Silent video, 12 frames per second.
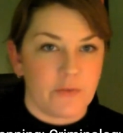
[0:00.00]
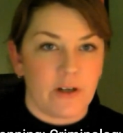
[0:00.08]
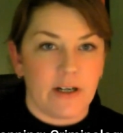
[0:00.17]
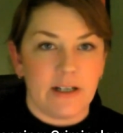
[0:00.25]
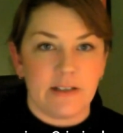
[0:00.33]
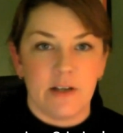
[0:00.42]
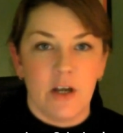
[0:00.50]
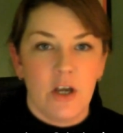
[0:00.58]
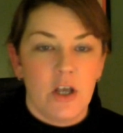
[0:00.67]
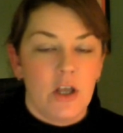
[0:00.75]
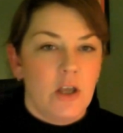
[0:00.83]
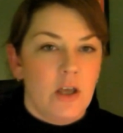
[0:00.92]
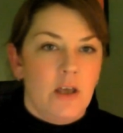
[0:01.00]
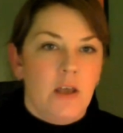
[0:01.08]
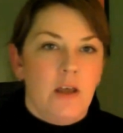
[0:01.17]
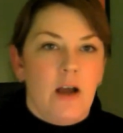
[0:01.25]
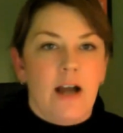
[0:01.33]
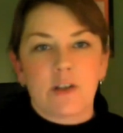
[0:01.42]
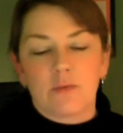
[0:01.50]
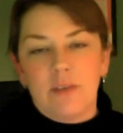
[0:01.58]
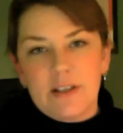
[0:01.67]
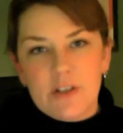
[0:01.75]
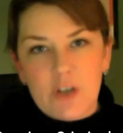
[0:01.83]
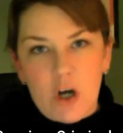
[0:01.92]
And I don't like
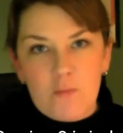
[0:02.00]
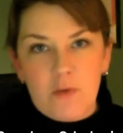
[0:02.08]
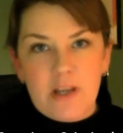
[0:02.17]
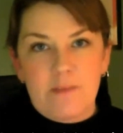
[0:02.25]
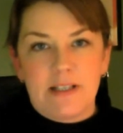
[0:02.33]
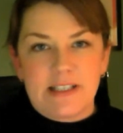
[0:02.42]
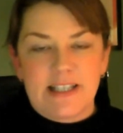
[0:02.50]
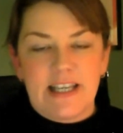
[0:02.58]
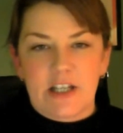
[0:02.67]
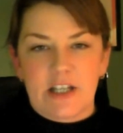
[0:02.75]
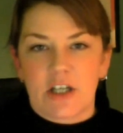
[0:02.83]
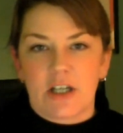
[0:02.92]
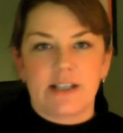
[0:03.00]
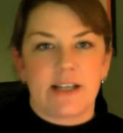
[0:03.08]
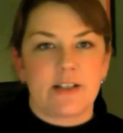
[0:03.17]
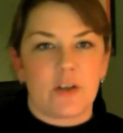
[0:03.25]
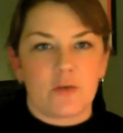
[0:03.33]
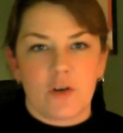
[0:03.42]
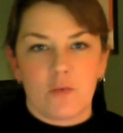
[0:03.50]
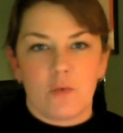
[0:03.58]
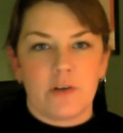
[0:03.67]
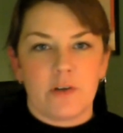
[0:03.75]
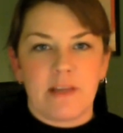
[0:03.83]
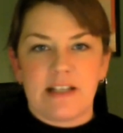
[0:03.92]
the term rehabilitation, because I don't know what
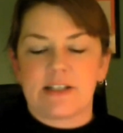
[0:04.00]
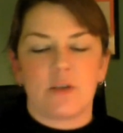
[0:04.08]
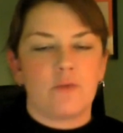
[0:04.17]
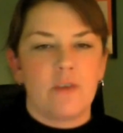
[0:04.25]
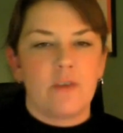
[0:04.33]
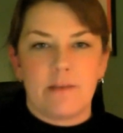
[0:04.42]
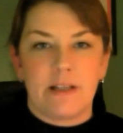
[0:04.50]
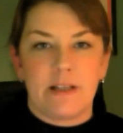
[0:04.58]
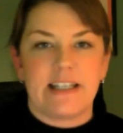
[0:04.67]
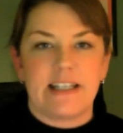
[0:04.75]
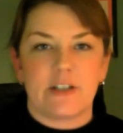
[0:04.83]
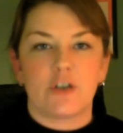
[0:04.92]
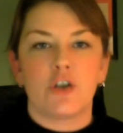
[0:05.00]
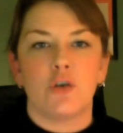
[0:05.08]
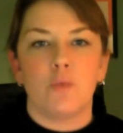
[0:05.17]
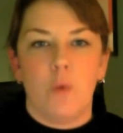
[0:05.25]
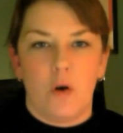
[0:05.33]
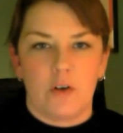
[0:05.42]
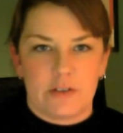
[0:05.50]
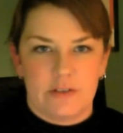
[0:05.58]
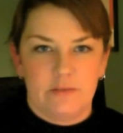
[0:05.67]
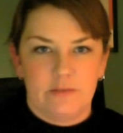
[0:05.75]
it means to rehabilitate to what,